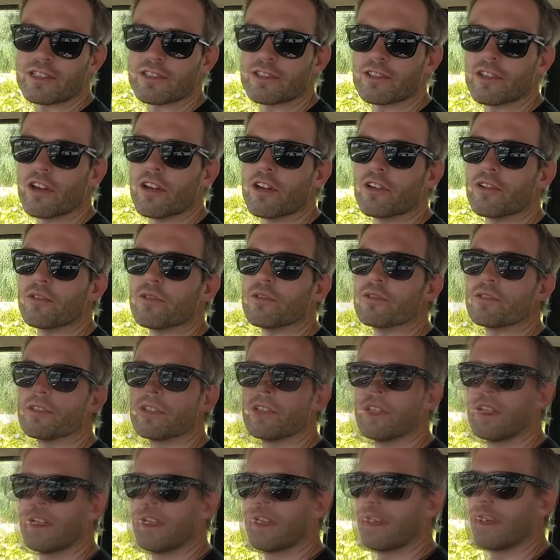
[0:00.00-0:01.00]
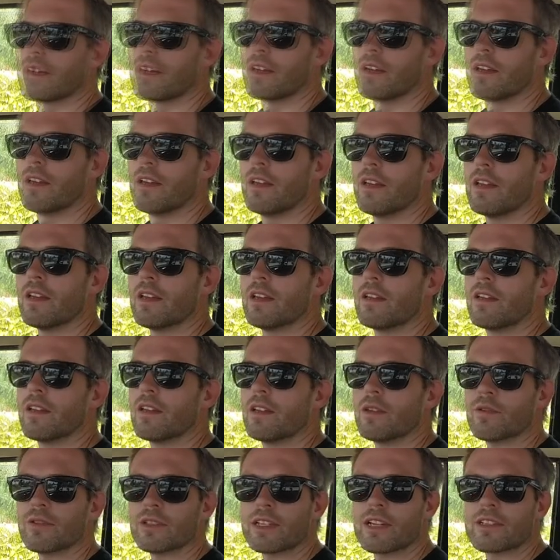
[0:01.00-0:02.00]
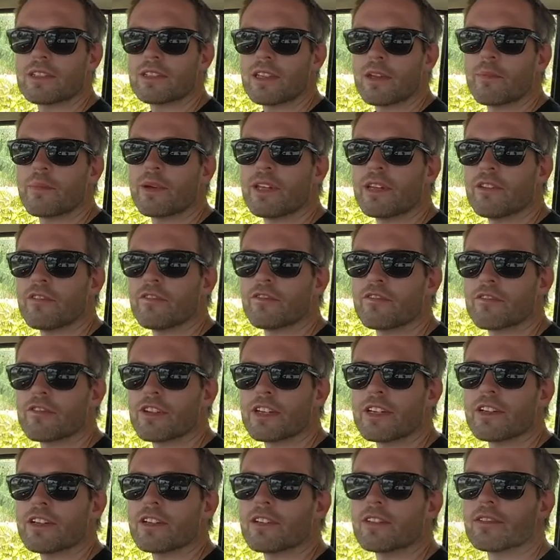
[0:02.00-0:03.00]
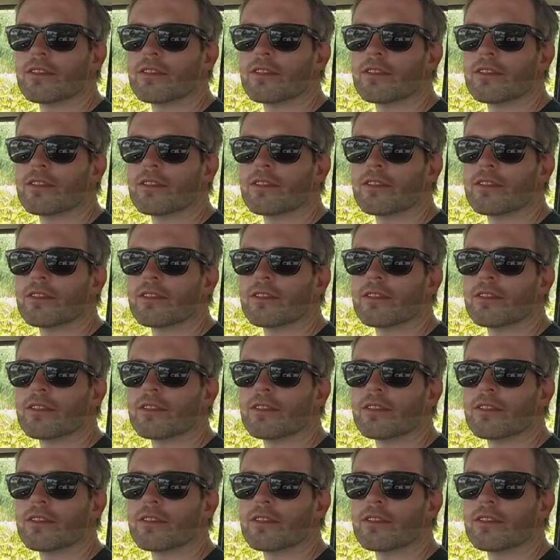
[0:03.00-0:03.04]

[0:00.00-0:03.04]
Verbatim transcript: styled. It was actually a Pininfarina